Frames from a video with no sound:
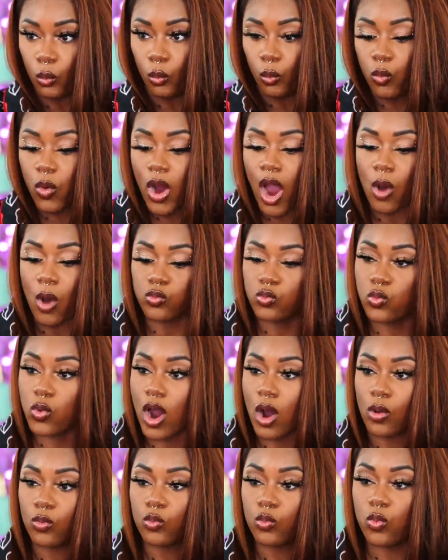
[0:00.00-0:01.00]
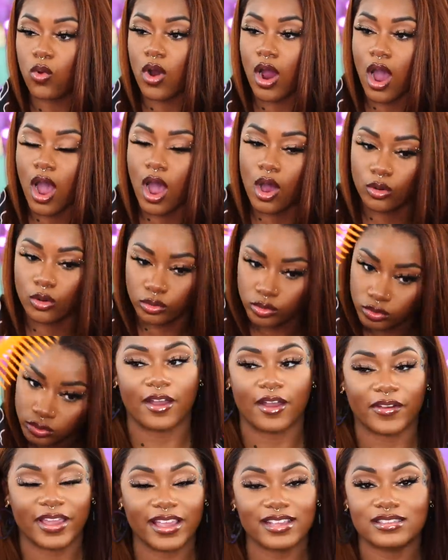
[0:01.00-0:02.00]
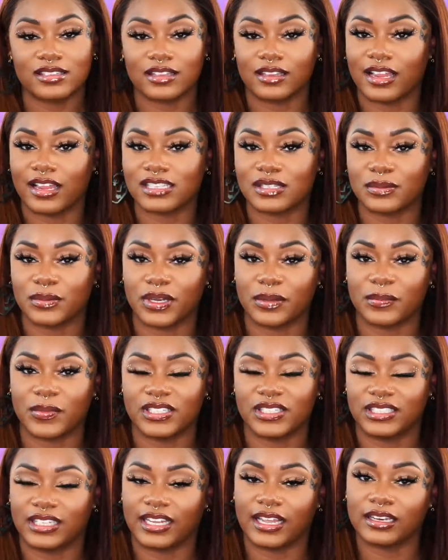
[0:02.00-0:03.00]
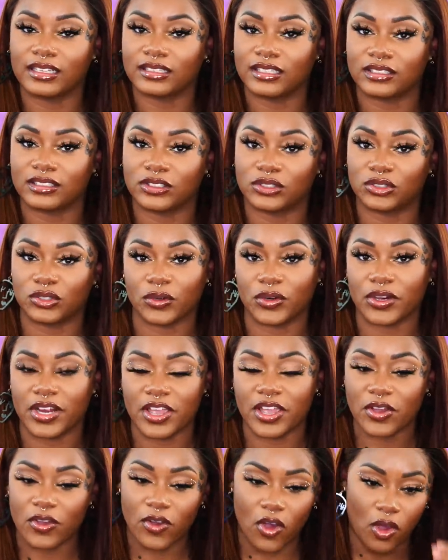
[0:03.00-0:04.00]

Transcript: Whoa, whoa, whoa. Okay, so that's pretty much the end of the tutorial.